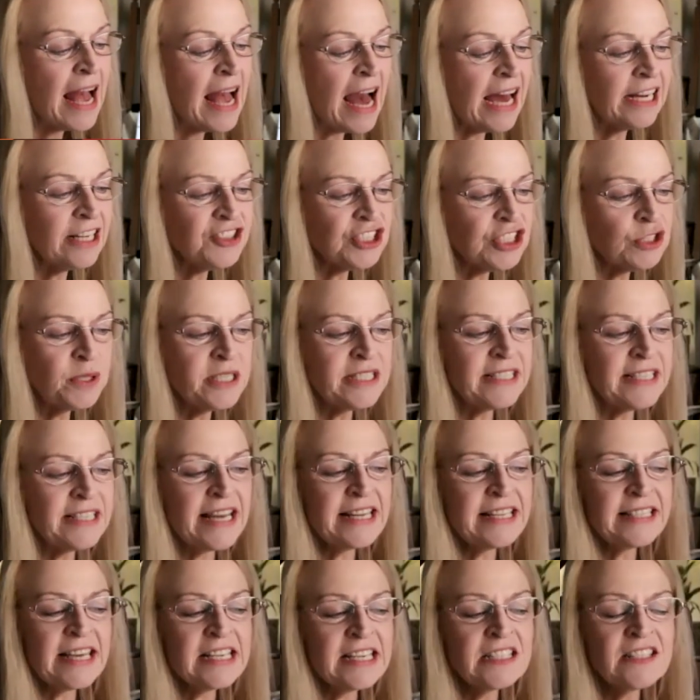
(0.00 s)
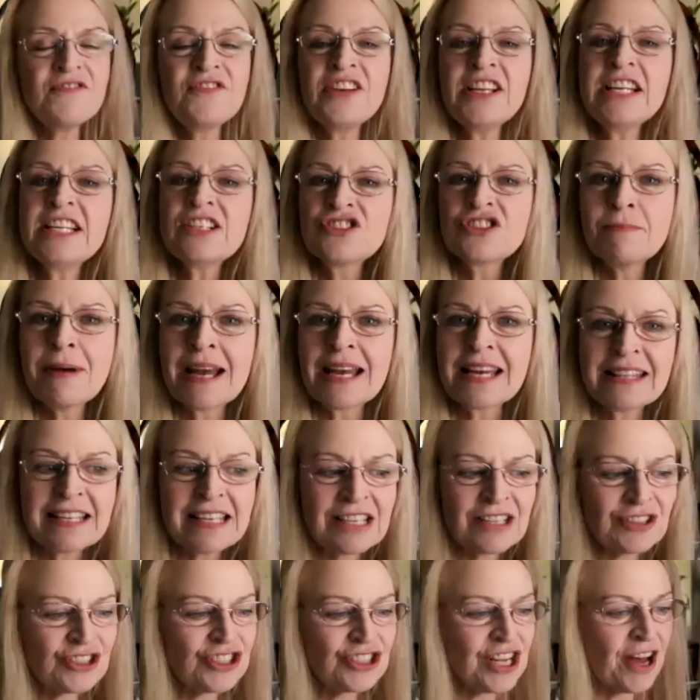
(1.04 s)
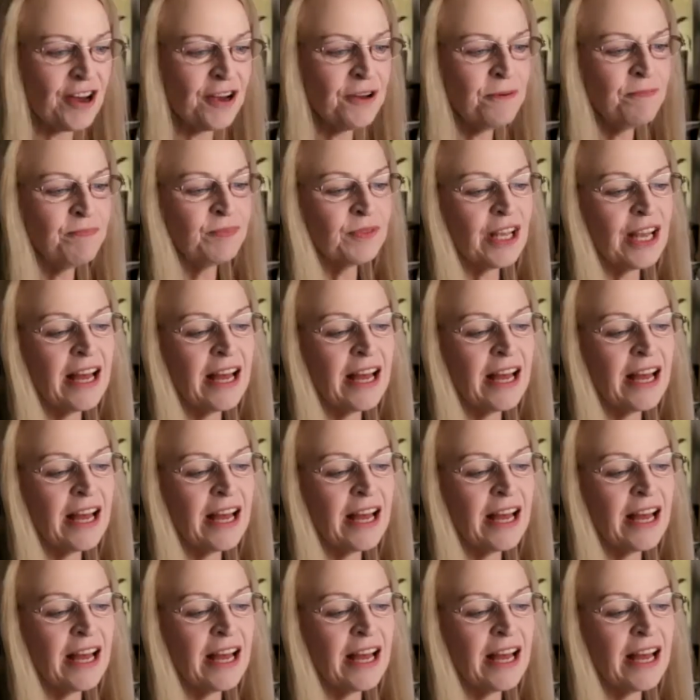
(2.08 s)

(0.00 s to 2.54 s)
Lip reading: And I just want to say, it takes a village to make this show.